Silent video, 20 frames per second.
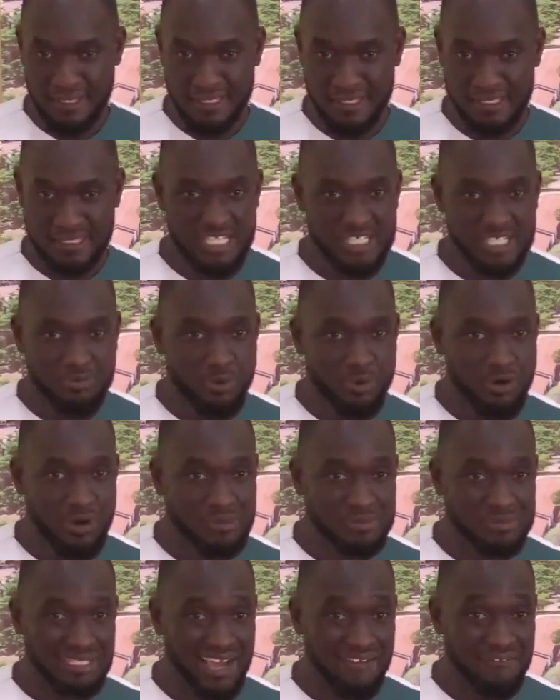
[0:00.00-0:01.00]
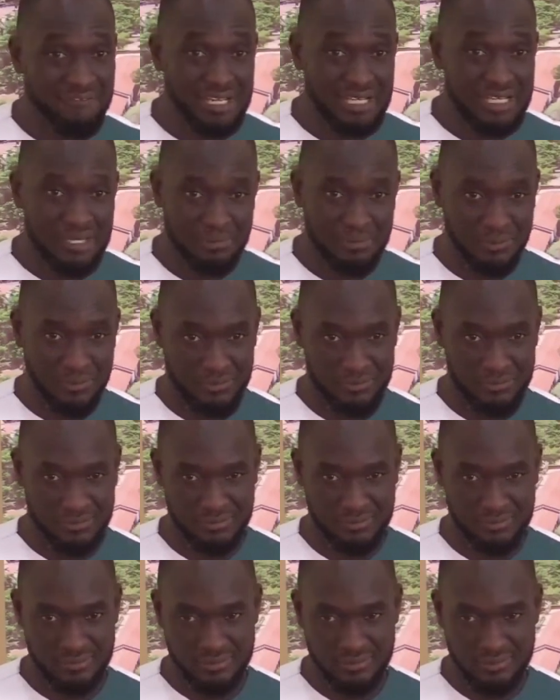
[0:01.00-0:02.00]
These programs are available.
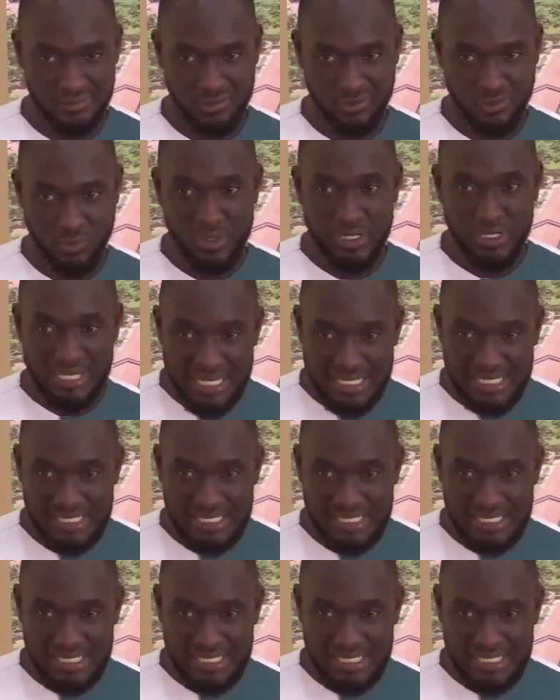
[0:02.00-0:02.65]
We need